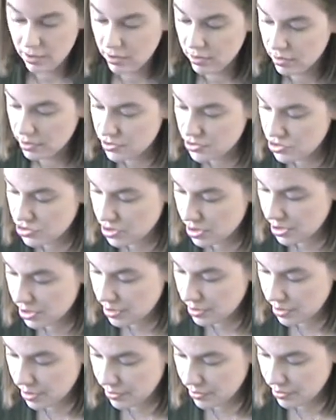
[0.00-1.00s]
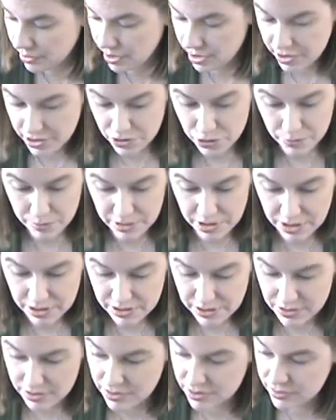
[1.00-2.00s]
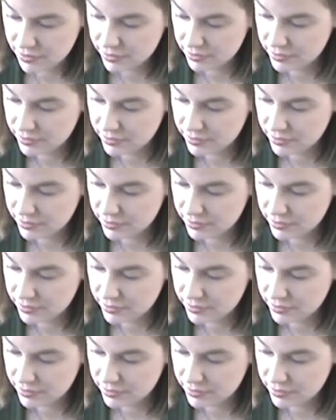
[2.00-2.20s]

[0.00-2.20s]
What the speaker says: Let's try another edge piece.